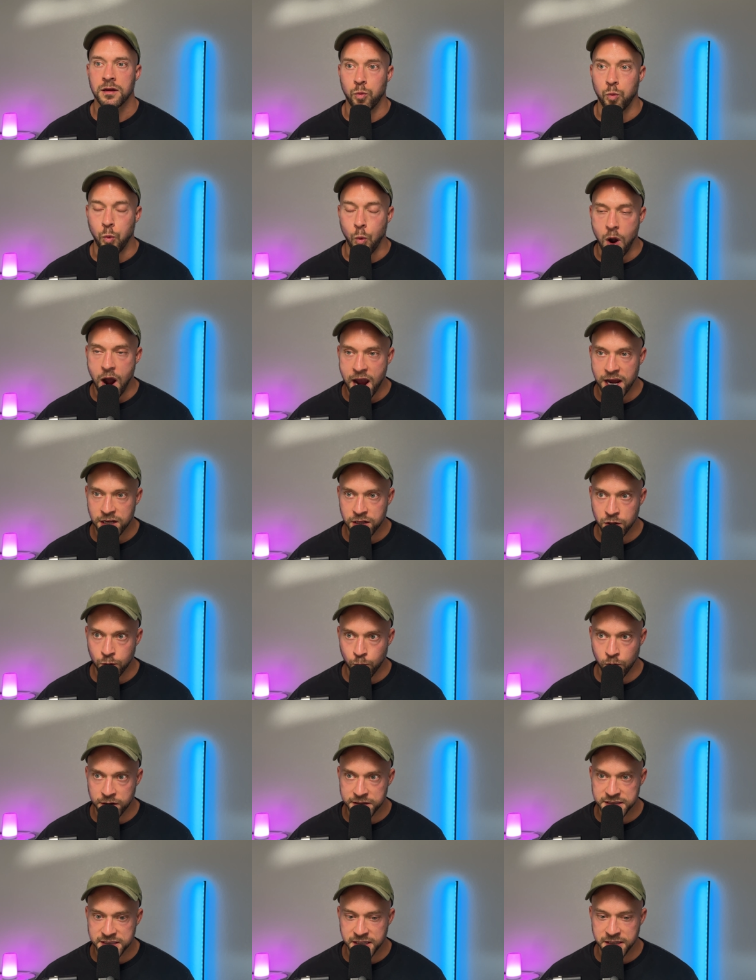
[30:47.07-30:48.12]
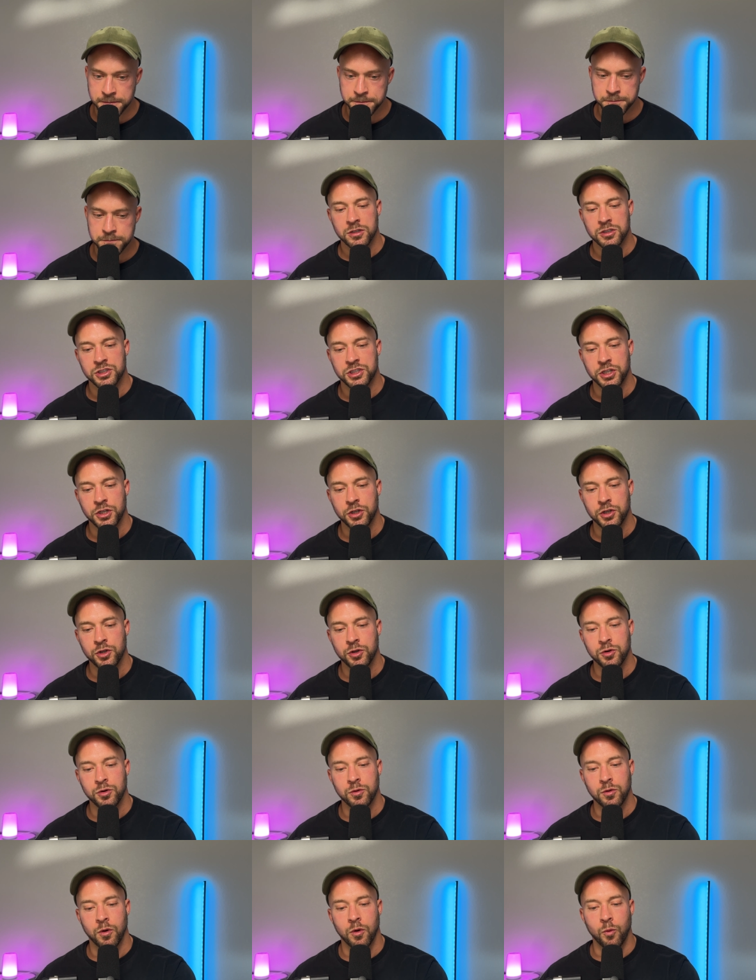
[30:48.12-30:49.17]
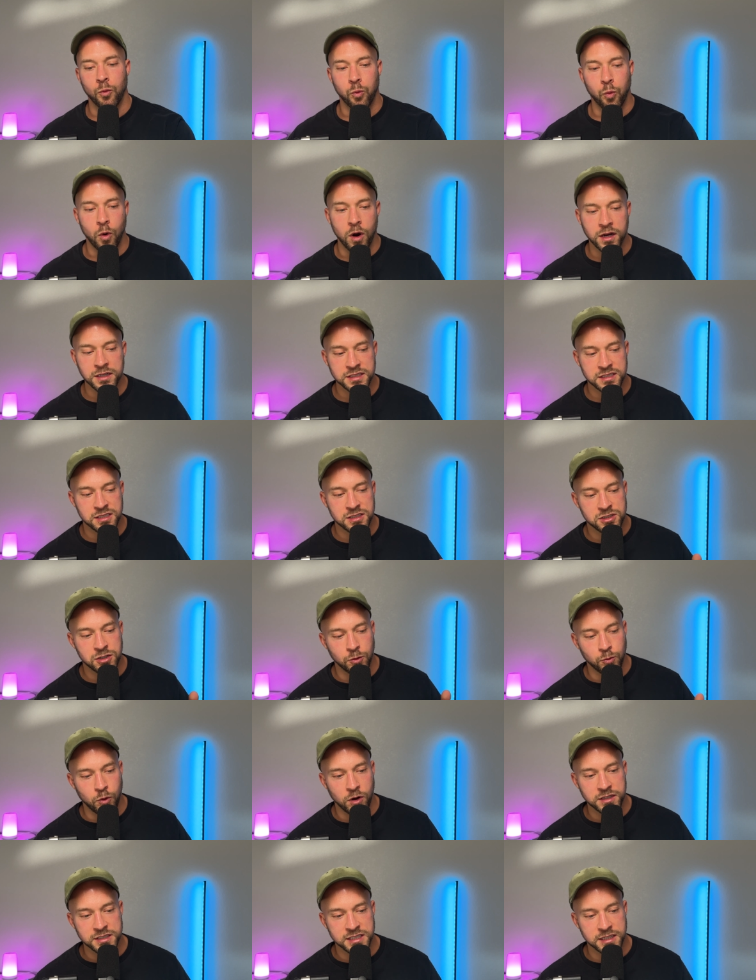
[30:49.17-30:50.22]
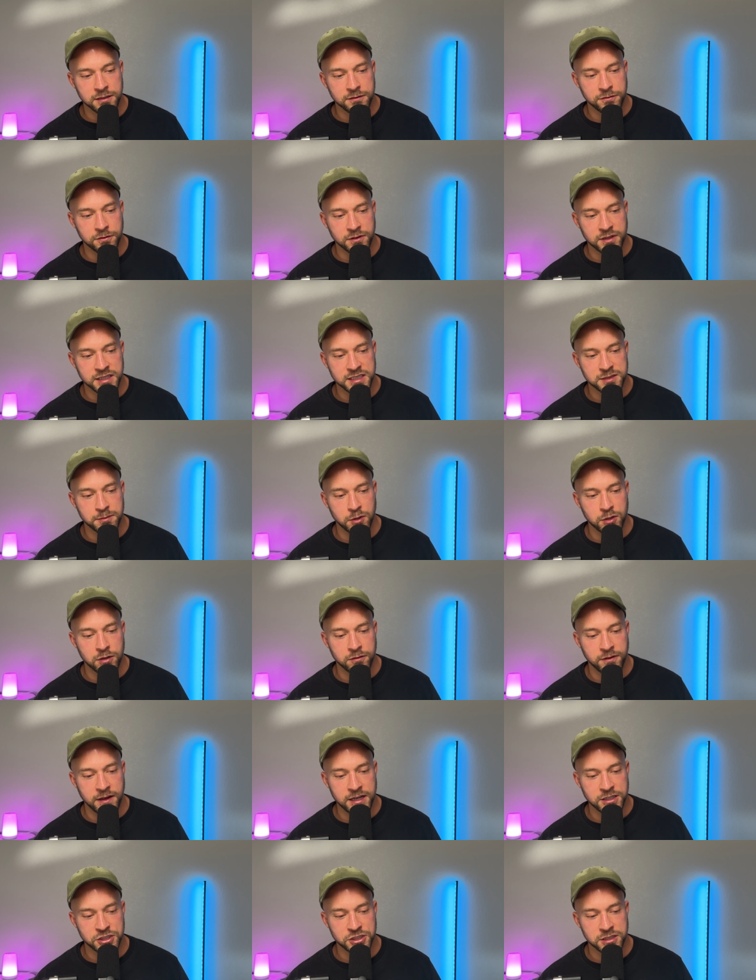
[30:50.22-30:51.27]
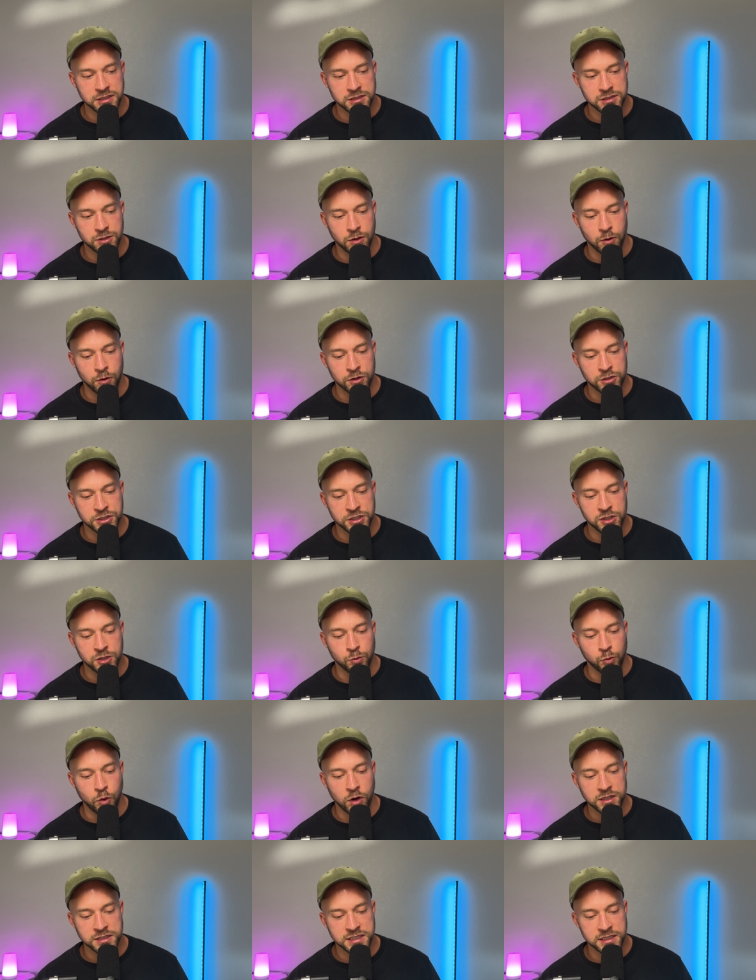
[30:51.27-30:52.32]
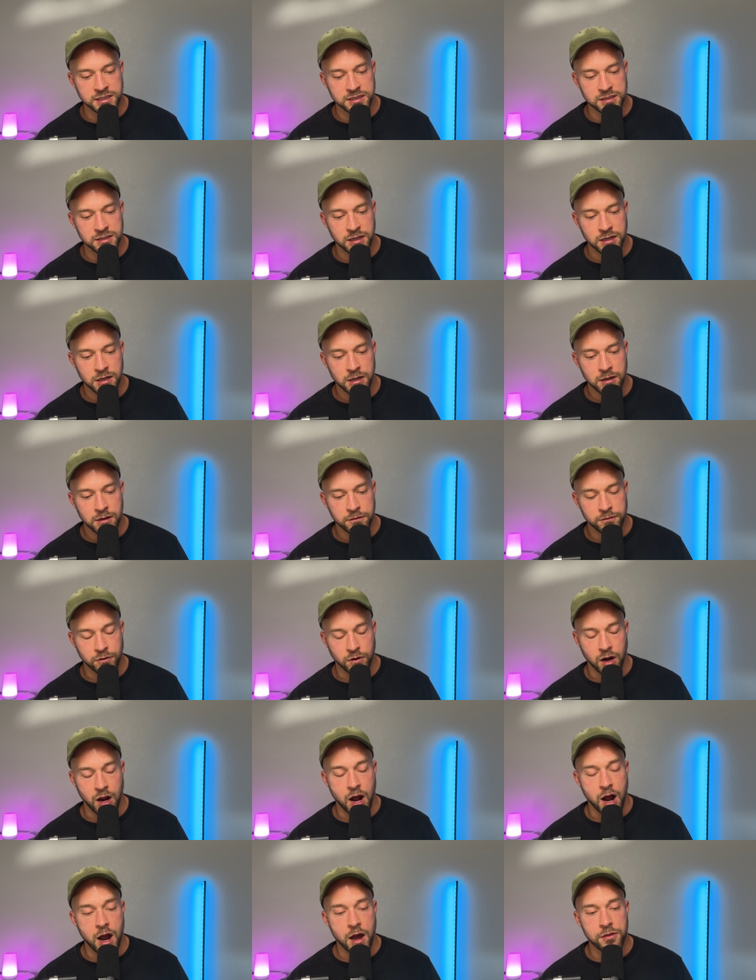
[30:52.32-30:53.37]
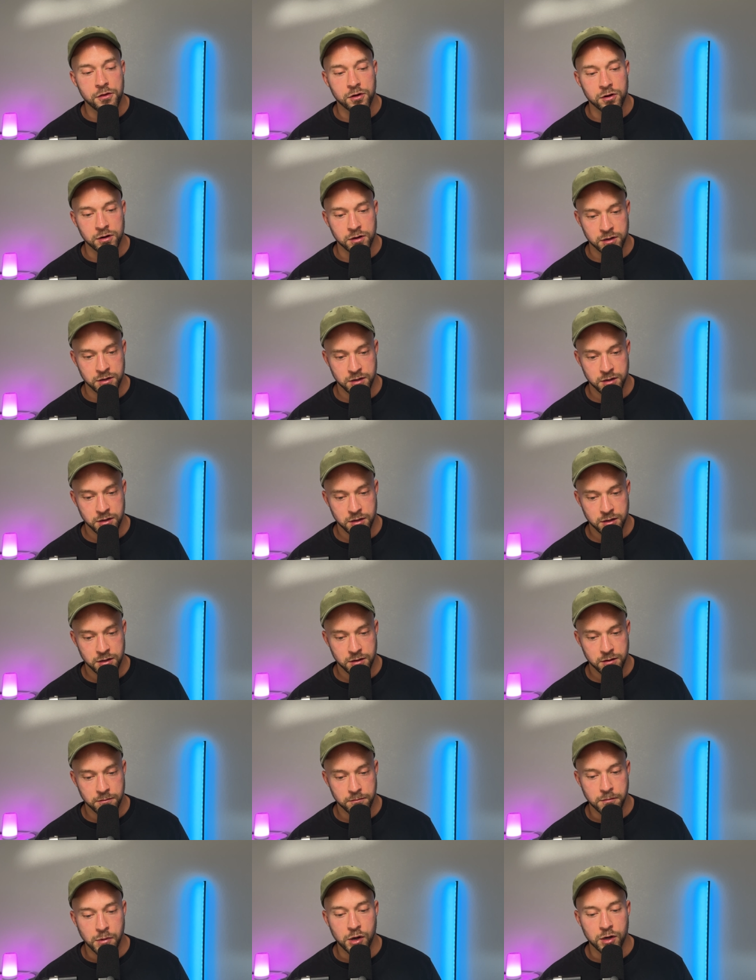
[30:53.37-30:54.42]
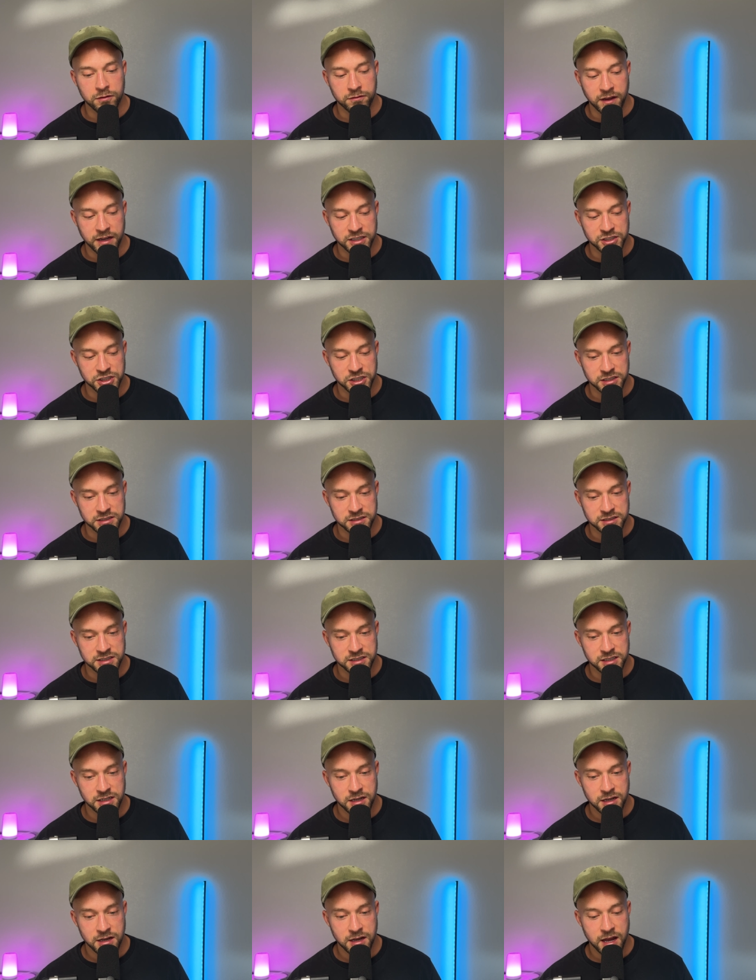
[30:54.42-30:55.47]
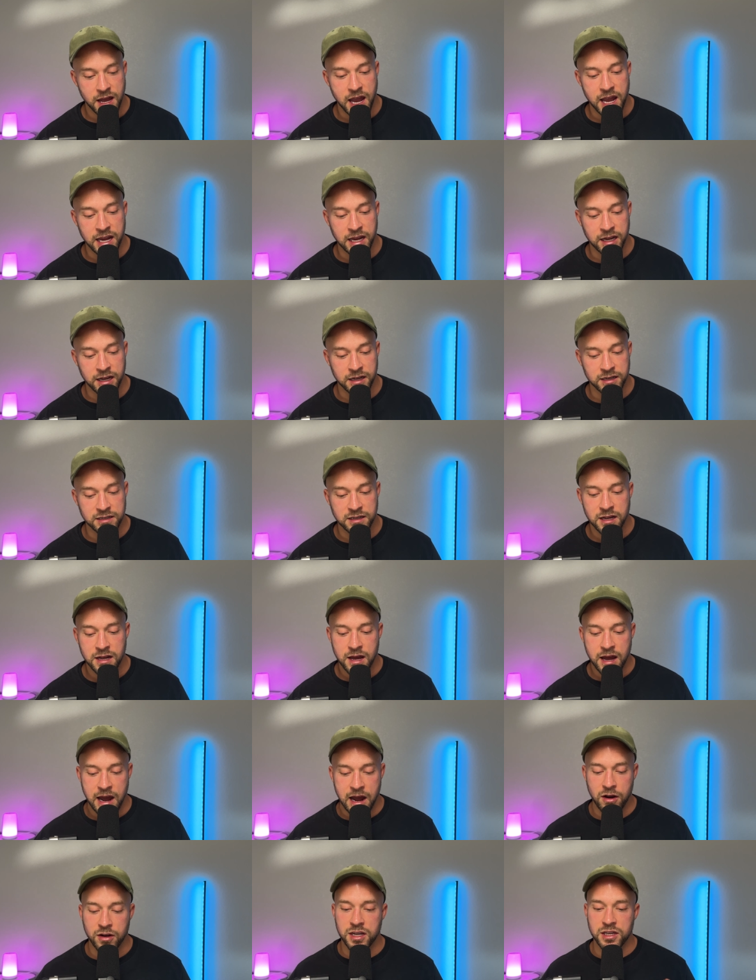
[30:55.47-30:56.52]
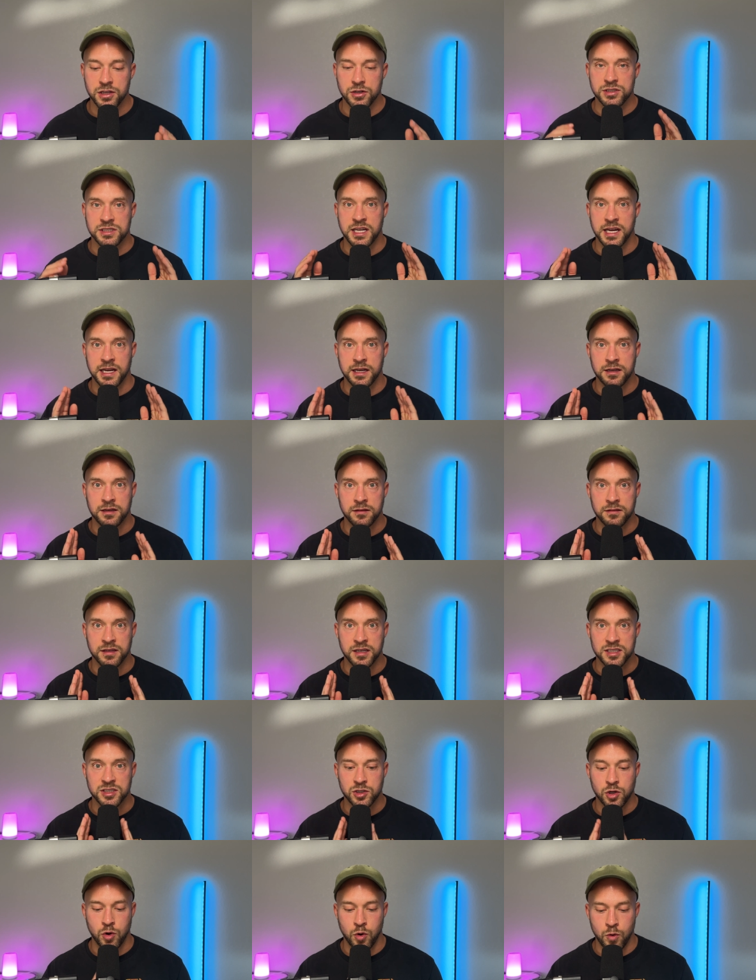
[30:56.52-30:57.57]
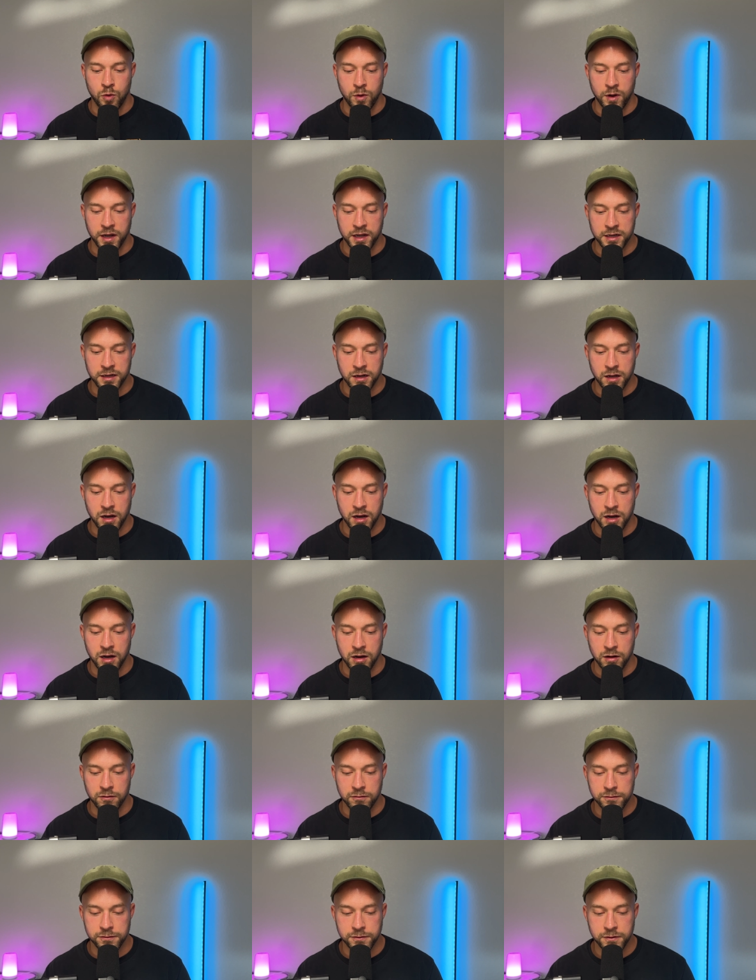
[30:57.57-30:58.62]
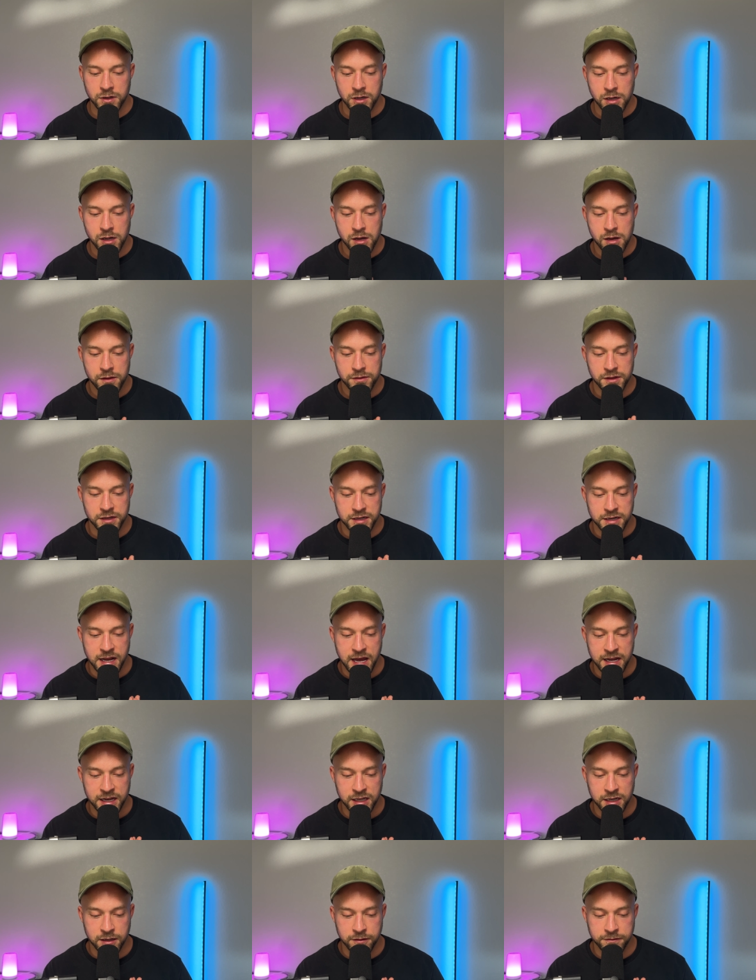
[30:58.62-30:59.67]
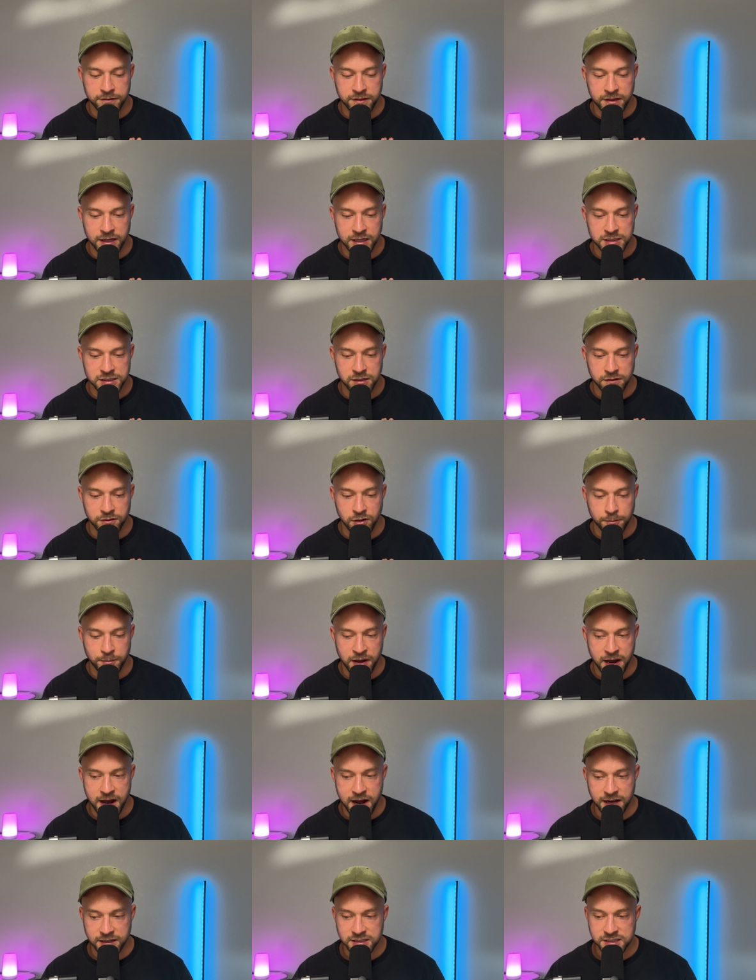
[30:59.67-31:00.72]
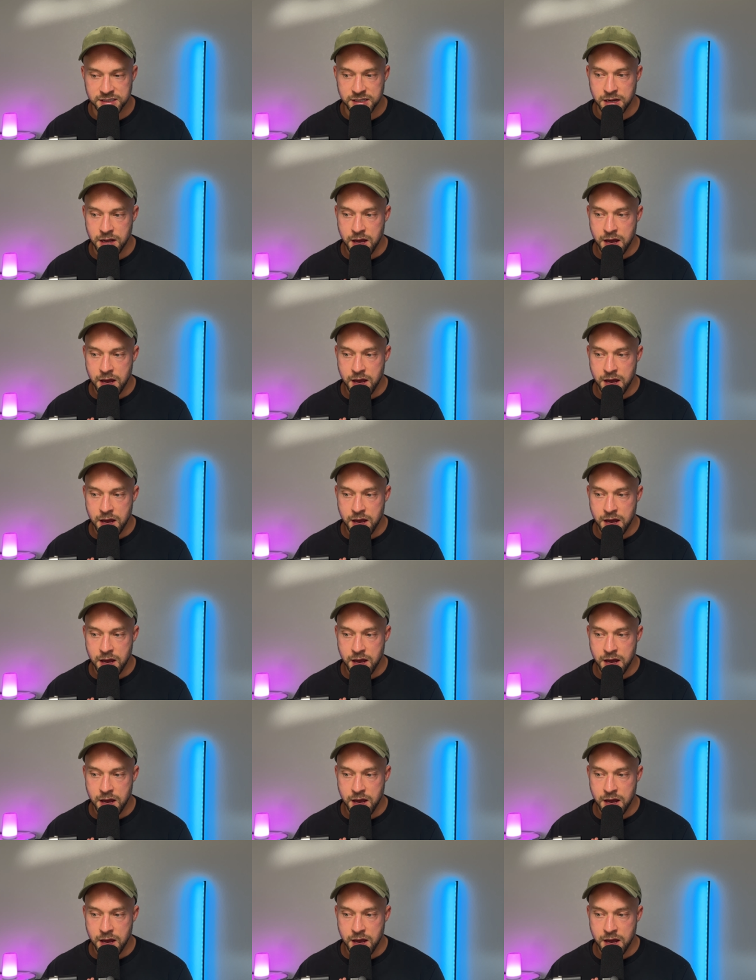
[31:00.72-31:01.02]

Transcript: Why do you want it? Do you want to want it for these motivations, or do you want it for other motivations and how can you take this coin of the negative things of your past